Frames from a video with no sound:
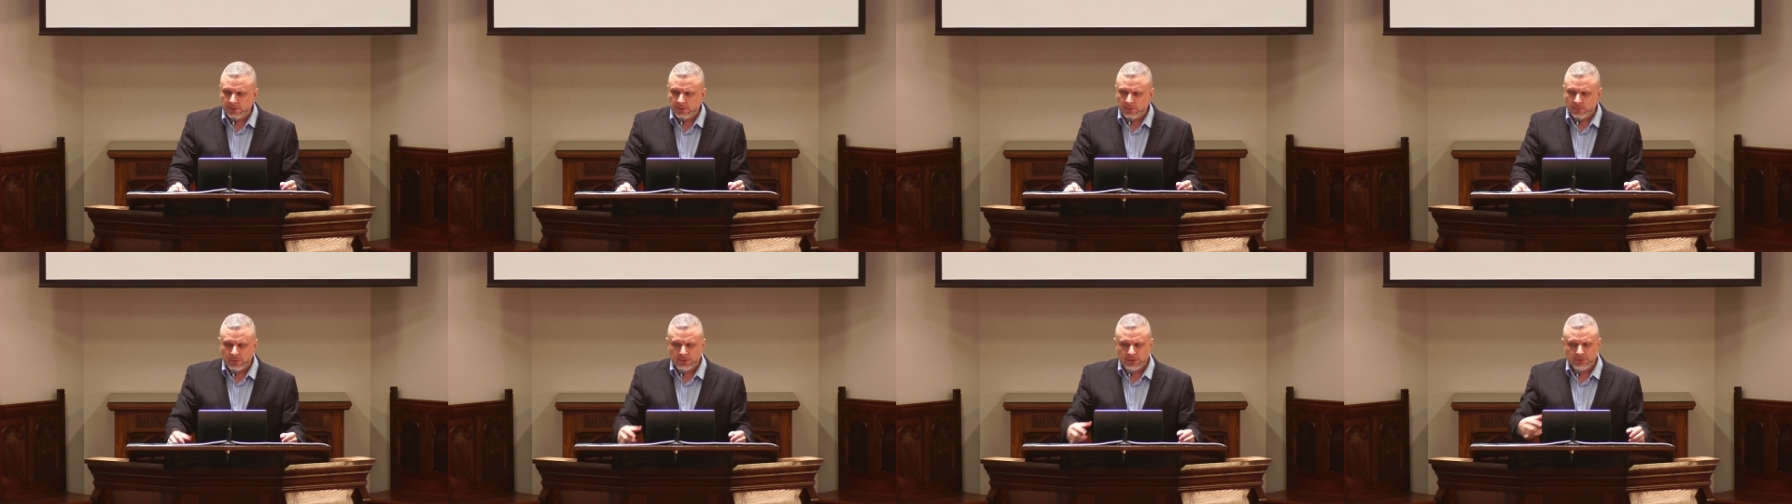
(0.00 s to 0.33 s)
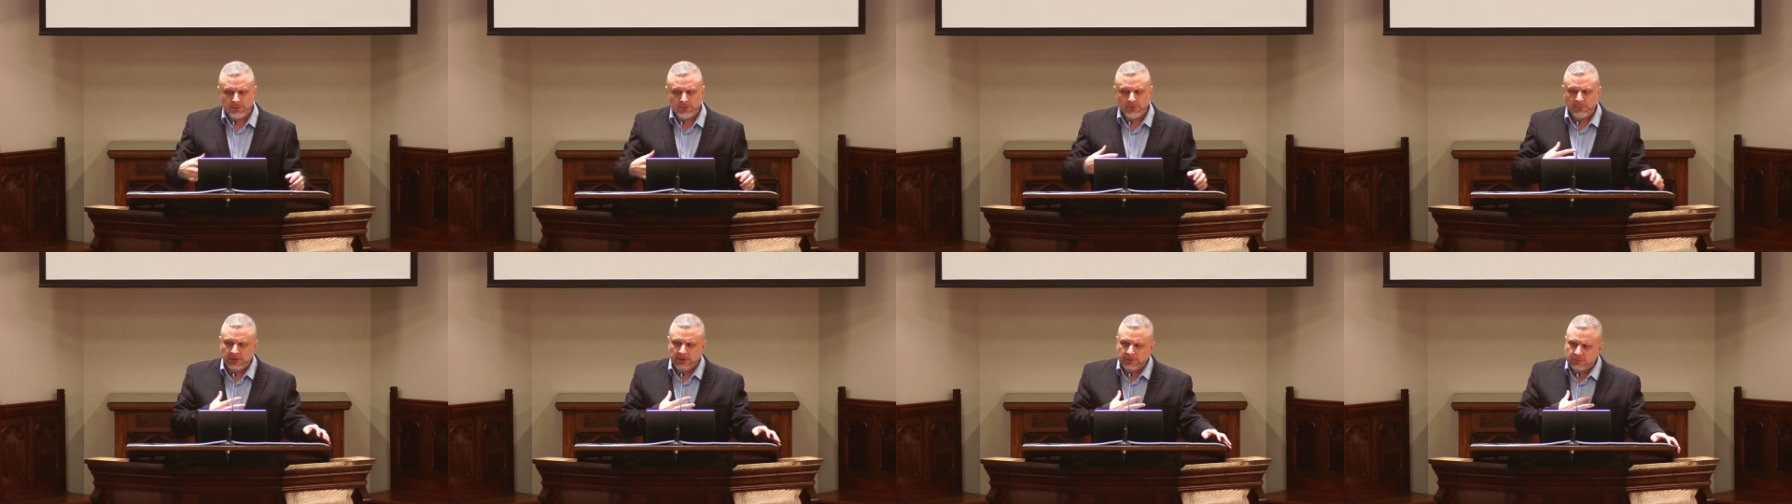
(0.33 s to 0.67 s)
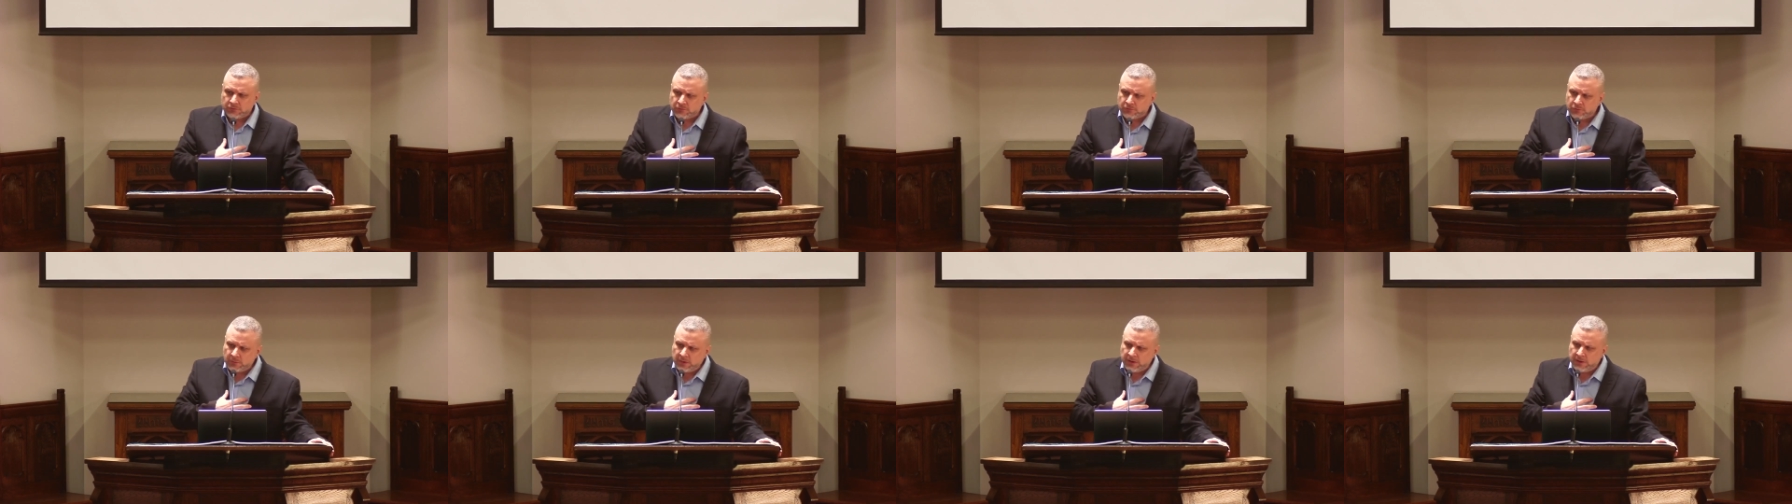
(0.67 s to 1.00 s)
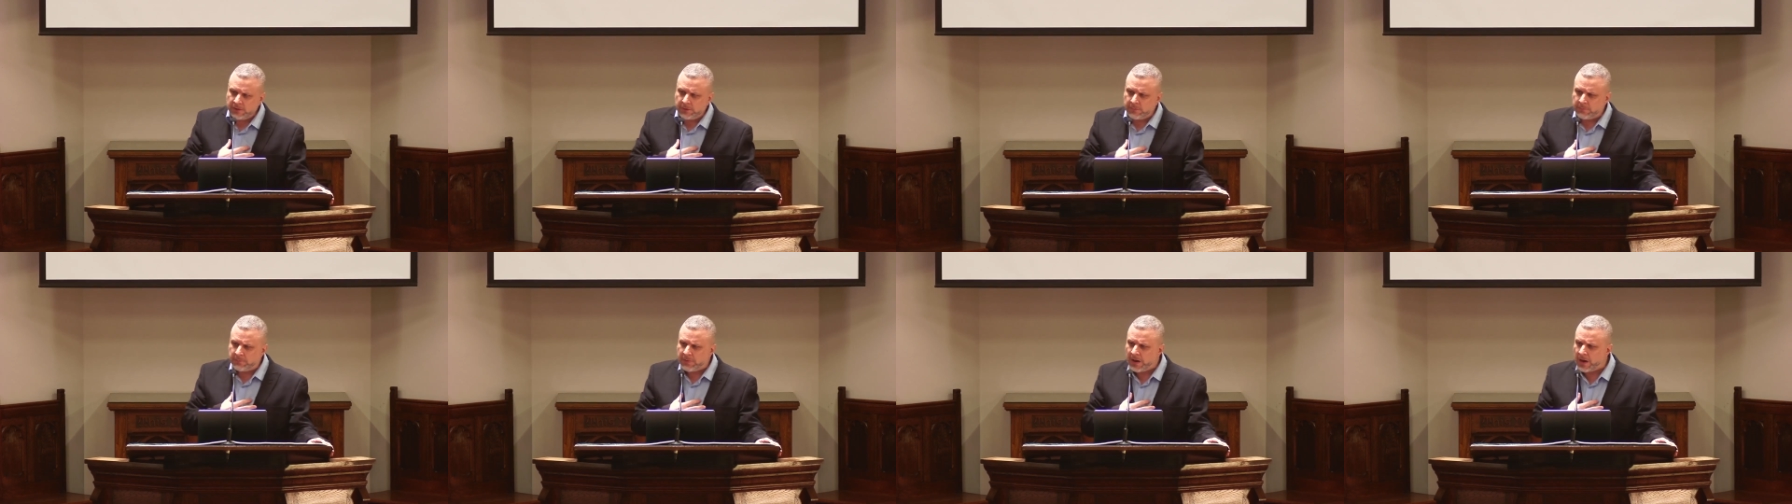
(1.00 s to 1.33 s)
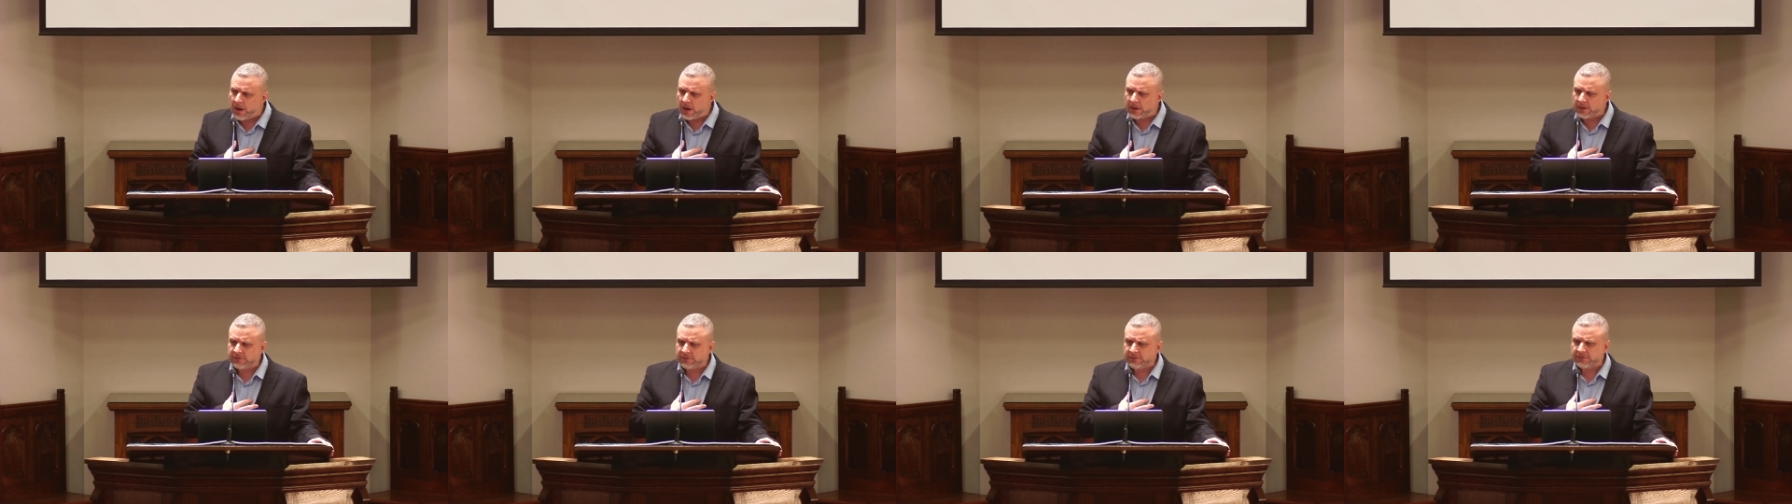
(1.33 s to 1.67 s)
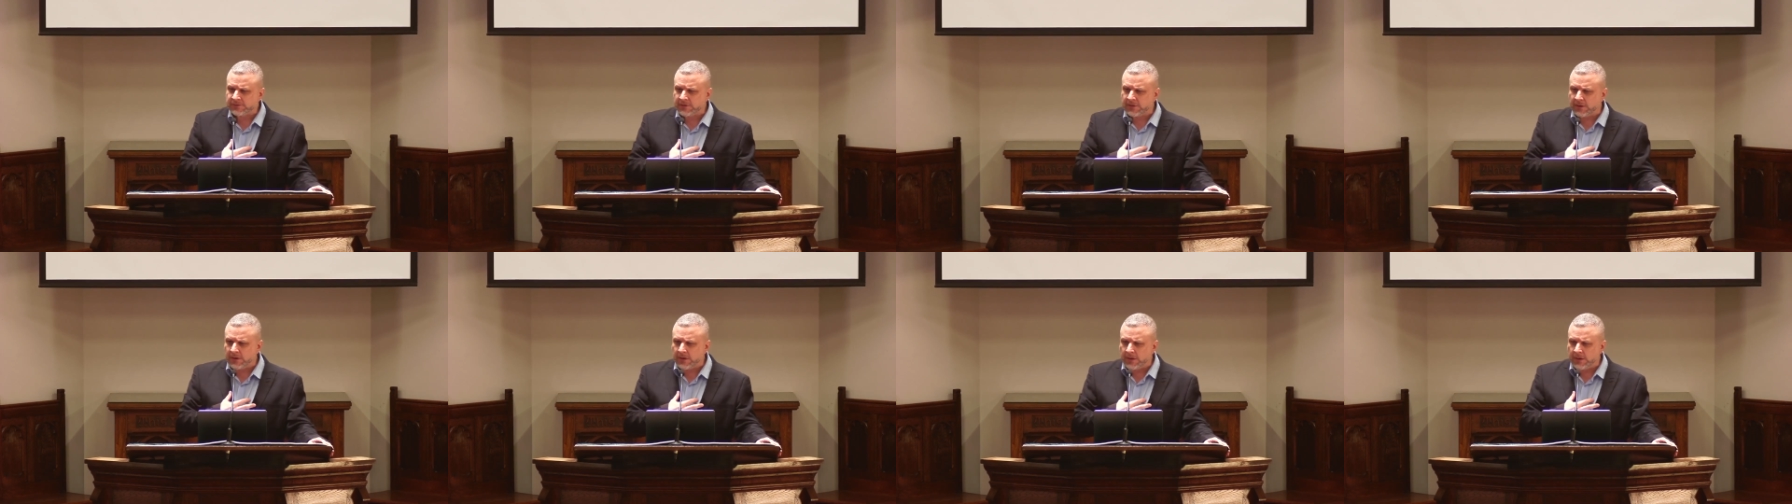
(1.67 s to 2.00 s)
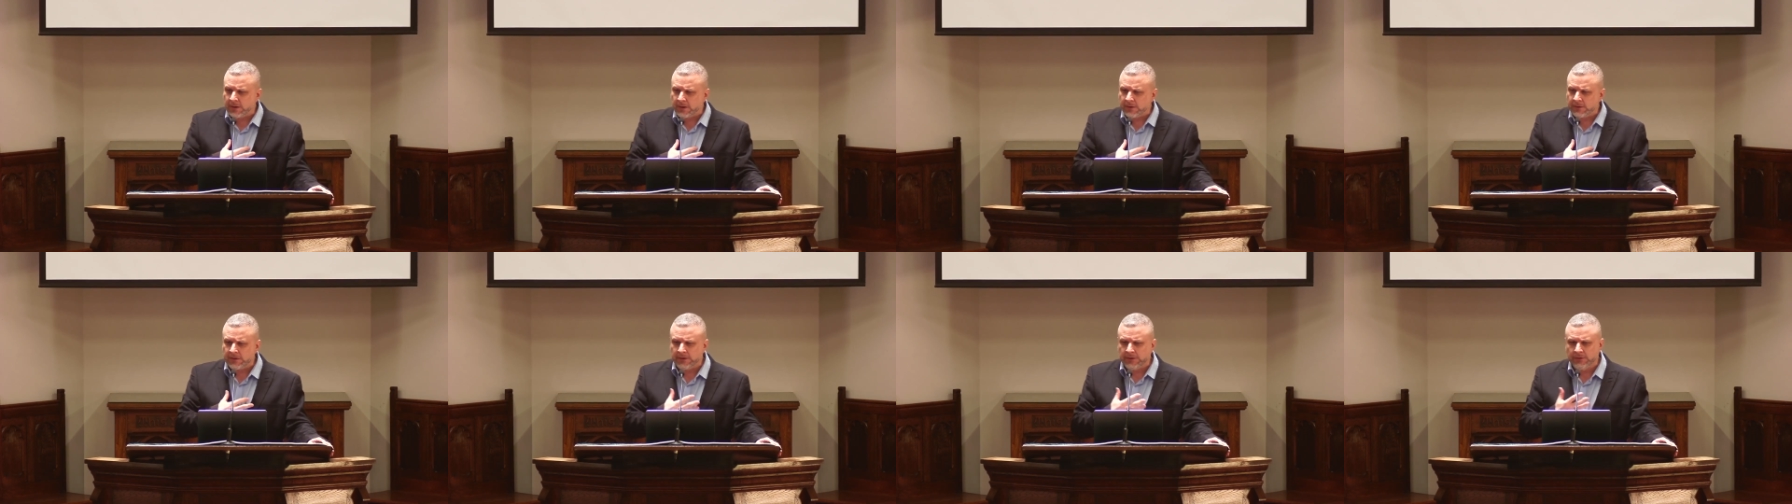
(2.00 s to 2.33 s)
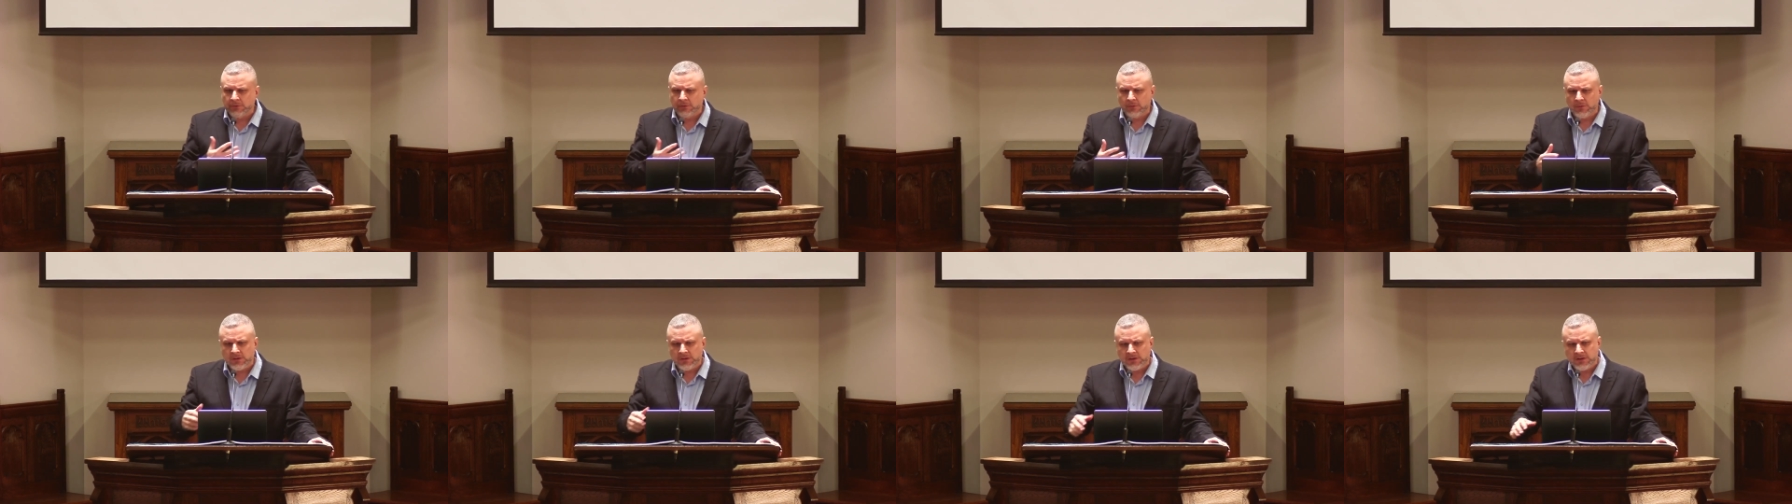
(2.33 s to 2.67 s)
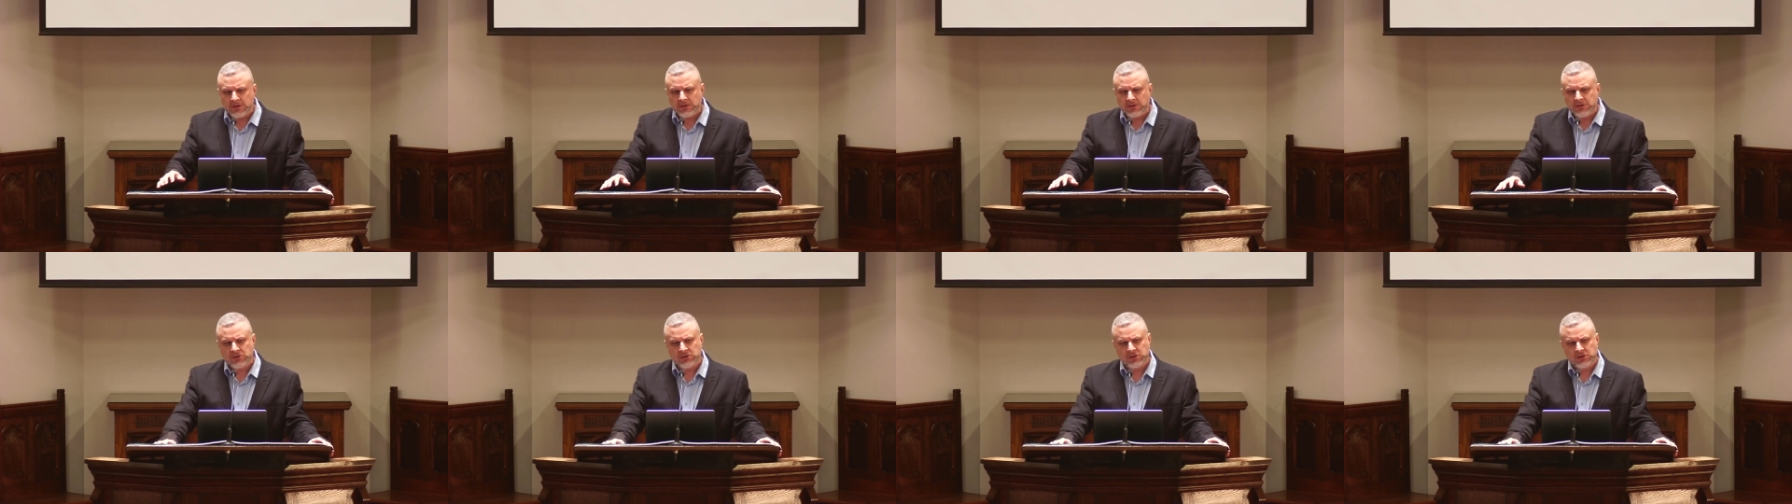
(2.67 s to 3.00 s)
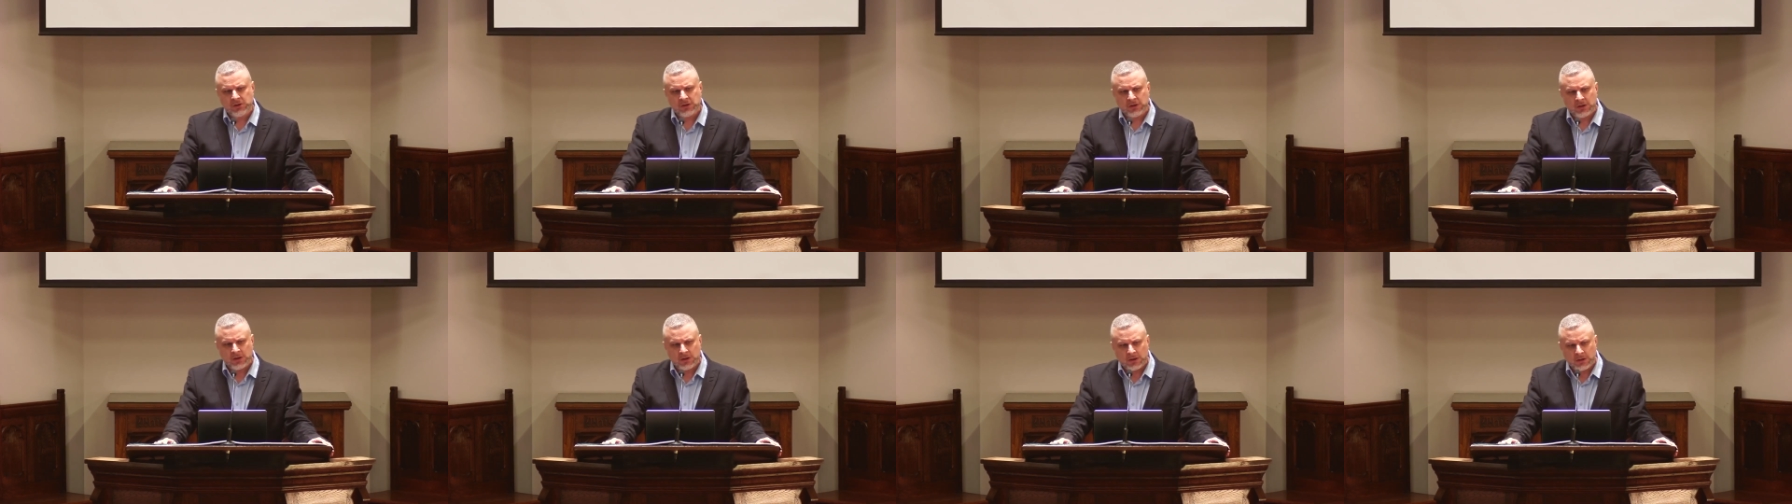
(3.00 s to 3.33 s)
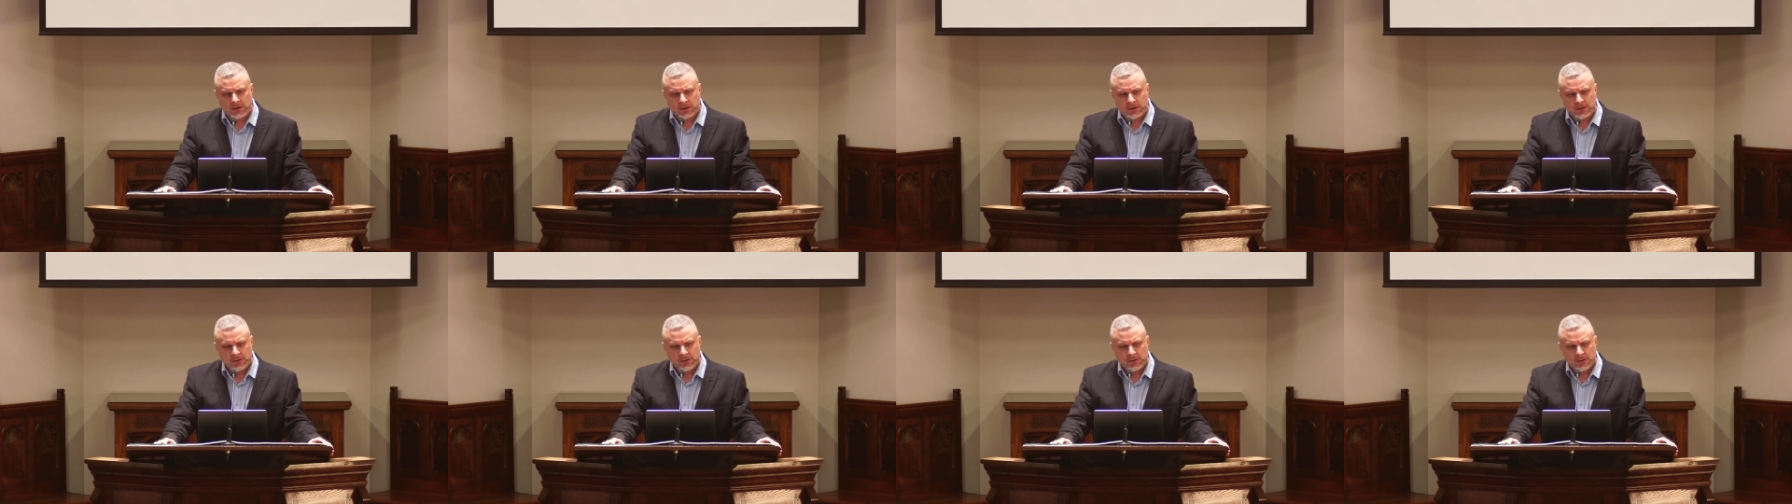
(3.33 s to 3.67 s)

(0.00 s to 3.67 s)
We do ministry in Pakistan, Indonesia,